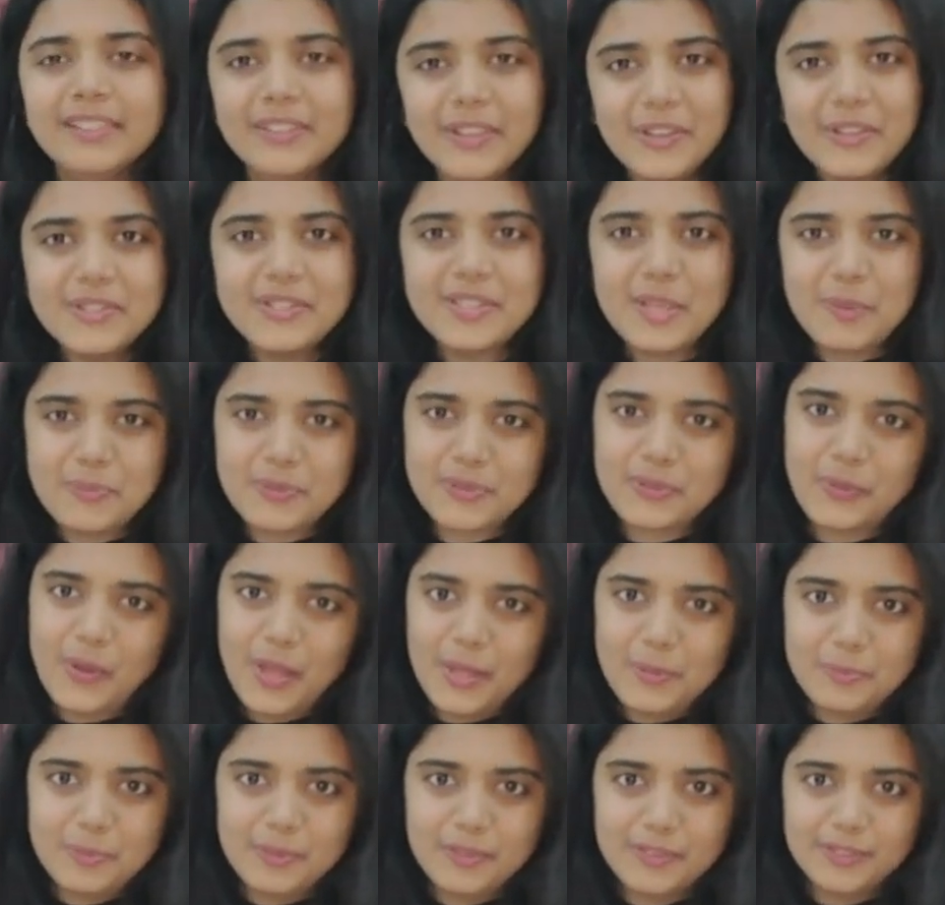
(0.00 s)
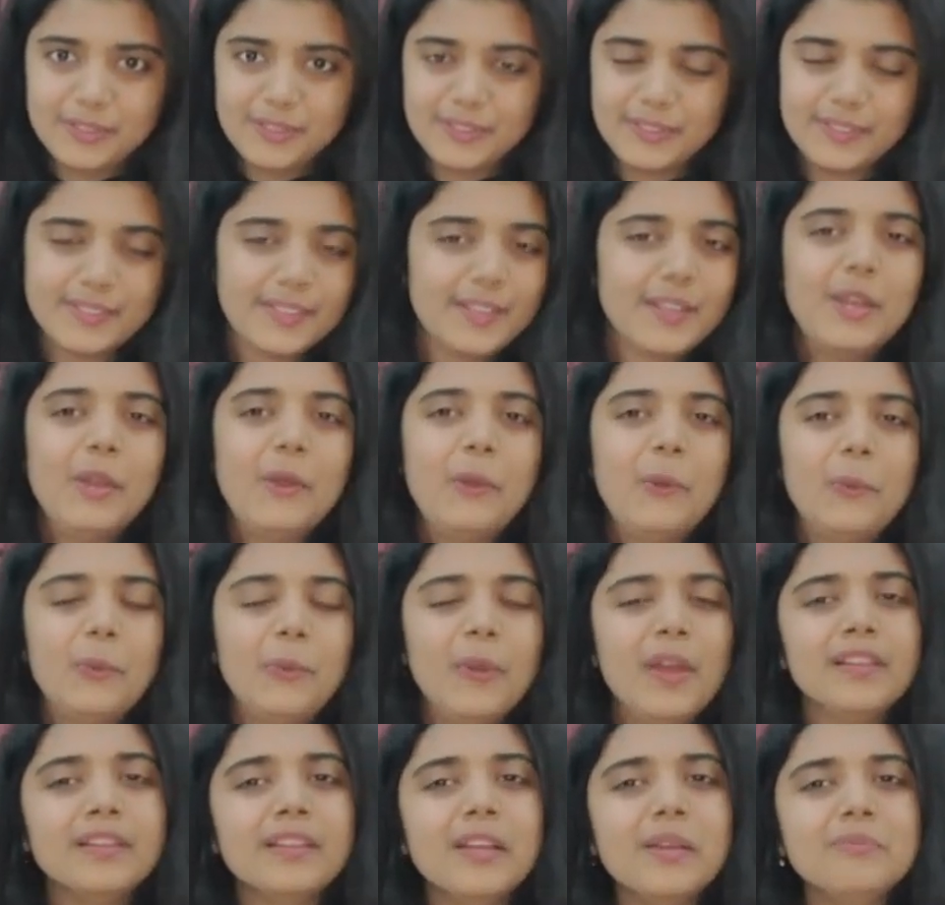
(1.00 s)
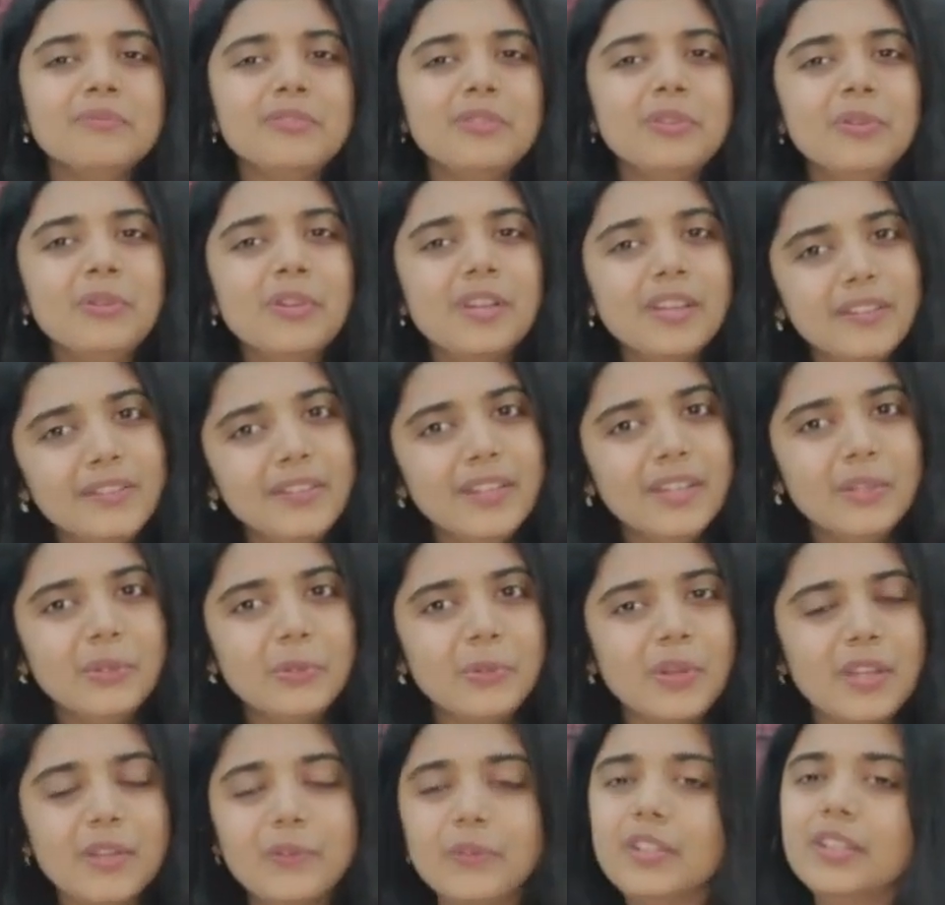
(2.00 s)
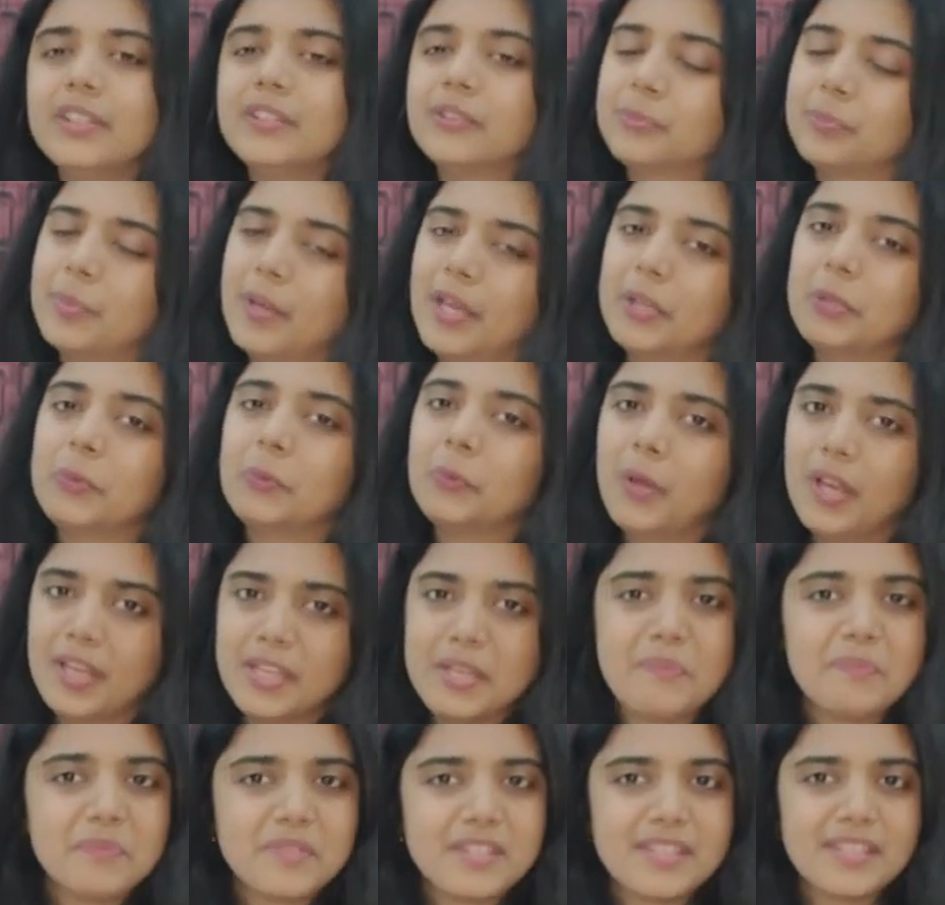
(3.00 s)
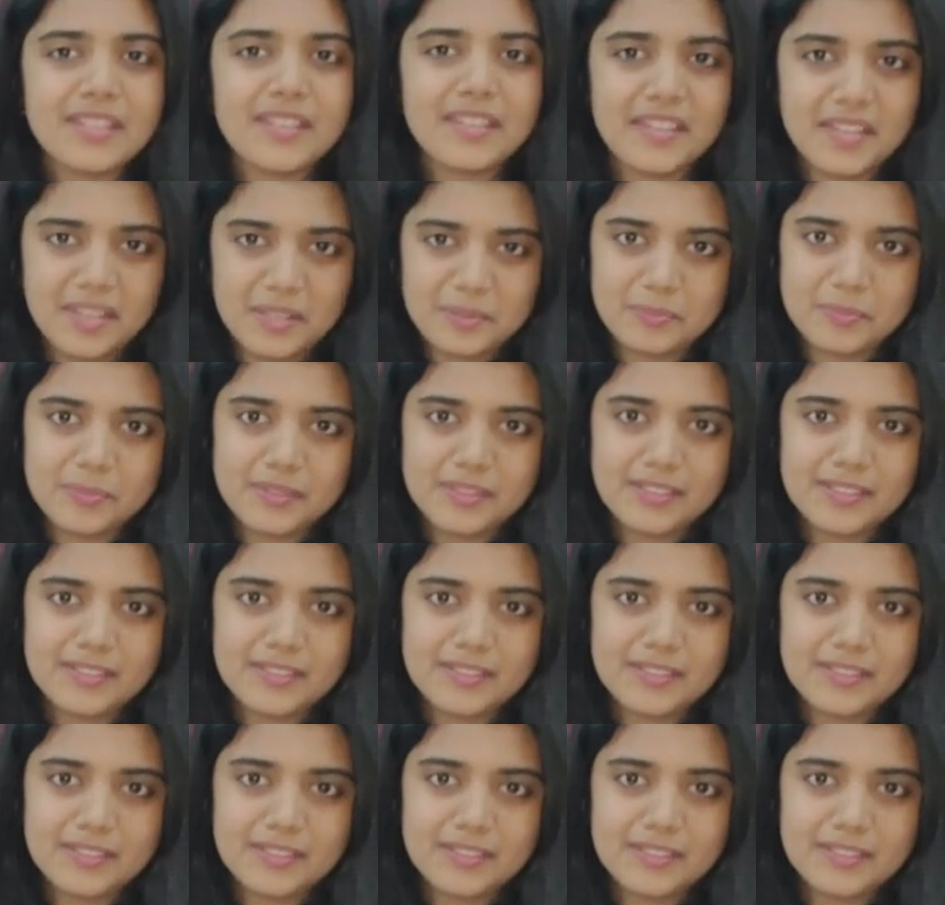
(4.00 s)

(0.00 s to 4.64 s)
Hello, subscribers. Welcome to Career Queries by YMC Hub.